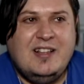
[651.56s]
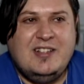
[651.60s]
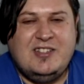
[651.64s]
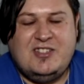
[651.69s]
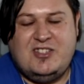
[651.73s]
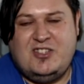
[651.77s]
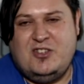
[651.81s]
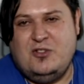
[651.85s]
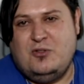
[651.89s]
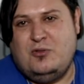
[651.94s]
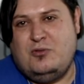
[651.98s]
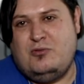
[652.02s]

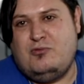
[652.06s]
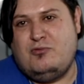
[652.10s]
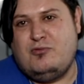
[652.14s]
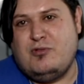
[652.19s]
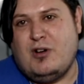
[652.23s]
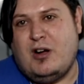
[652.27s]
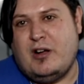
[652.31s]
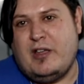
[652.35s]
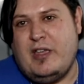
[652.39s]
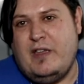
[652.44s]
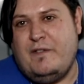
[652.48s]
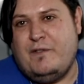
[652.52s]
Still
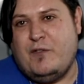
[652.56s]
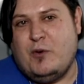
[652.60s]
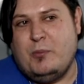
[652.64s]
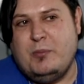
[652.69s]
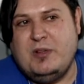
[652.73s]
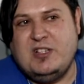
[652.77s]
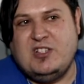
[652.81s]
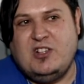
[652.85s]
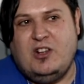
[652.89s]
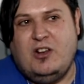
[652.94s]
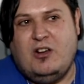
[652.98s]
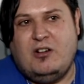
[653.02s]
groggy
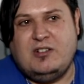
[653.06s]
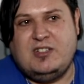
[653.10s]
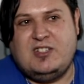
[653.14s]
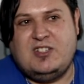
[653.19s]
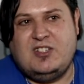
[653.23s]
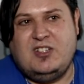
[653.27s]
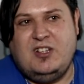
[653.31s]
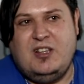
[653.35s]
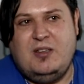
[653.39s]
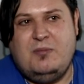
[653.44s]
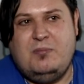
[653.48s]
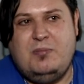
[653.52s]
from his long
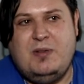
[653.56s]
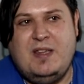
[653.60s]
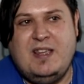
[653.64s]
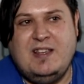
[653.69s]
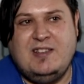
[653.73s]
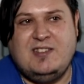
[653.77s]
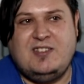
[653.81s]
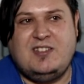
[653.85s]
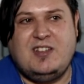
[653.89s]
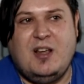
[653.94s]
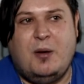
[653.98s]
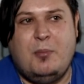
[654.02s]
sleep,
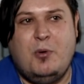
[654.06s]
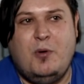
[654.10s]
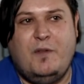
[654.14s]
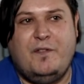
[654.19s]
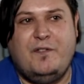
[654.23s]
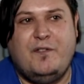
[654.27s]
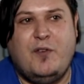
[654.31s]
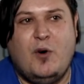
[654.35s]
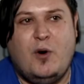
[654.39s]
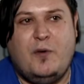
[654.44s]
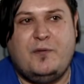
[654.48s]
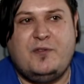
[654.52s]
he
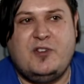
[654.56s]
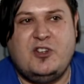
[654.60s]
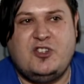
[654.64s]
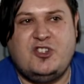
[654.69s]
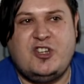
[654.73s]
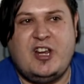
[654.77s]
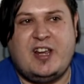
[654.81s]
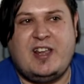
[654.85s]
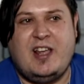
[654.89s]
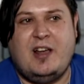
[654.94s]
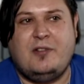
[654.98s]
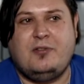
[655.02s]
stumbled forth to
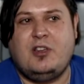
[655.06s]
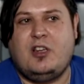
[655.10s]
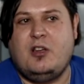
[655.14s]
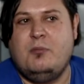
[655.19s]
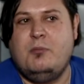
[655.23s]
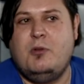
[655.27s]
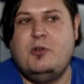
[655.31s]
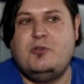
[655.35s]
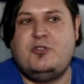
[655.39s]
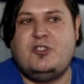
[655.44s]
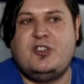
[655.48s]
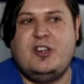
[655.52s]
check out the
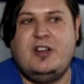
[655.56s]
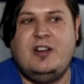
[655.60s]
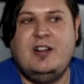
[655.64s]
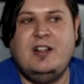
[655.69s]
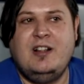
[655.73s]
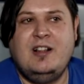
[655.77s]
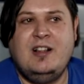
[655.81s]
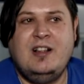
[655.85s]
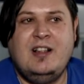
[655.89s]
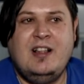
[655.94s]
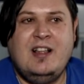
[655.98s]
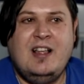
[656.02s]
commotion,
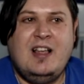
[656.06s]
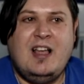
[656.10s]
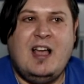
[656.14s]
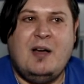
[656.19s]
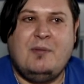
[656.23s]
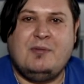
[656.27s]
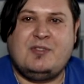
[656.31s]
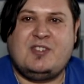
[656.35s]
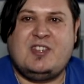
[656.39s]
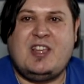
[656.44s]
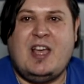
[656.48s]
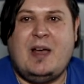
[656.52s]

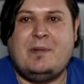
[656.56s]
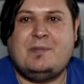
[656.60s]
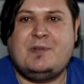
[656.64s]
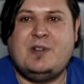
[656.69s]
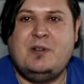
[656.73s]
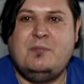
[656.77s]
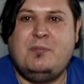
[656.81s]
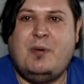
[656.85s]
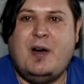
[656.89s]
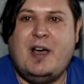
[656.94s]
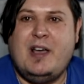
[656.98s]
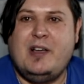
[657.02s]
and was
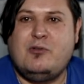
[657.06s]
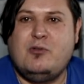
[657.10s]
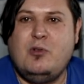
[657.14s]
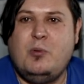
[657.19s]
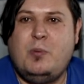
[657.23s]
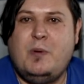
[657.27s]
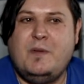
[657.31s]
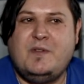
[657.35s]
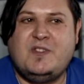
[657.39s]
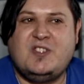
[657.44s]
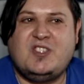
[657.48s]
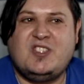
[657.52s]
captured by a
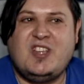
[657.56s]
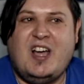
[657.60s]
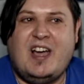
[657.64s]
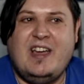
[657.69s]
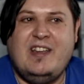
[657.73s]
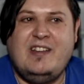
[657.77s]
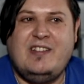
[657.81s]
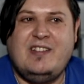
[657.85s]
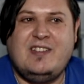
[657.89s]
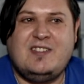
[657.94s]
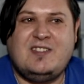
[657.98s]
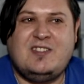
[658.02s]
group of
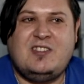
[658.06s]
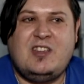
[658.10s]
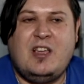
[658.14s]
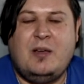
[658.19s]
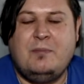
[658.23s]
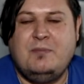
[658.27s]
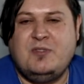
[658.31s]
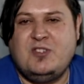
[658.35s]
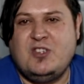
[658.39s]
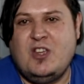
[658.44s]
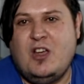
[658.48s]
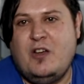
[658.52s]
scientists
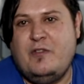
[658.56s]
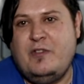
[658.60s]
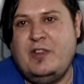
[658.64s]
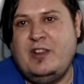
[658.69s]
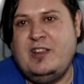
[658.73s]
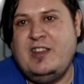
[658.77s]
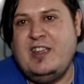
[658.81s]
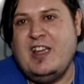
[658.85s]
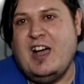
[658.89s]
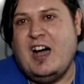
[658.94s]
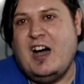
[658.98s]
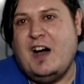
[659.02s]

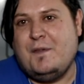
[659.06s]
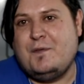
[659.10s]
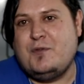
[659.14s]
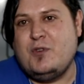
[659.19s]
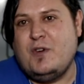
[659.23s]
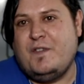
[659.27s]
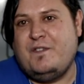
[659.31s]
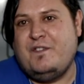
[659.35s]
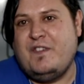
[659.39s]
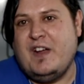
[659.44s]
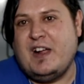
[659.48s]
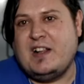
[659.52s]
observing the
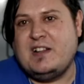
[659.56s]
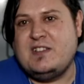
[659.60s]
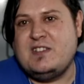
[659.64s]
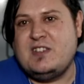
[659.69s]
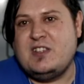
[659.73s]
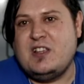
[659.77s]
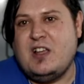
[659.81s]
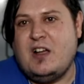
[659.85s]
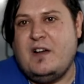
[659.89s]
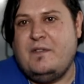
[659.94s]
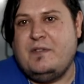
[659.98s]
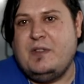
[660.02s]
after
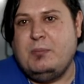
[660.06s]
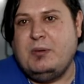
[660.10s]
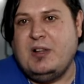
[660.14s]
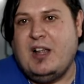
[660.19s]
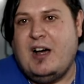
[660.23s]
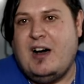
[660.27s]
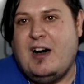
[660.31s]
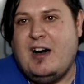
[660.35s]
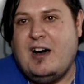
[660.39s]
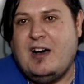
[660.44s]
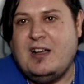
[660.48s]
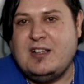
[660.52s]
effects of the
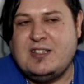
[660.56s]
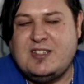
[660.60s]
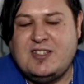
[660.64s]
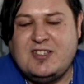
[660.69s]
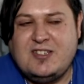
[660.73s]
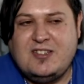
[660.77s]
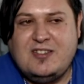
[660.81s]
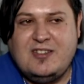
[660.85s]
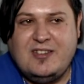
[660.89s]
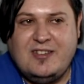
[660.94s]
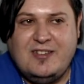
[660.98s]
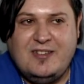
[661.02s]

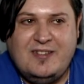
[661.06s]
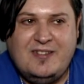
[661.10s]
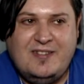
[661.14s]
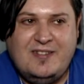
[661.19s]
blast.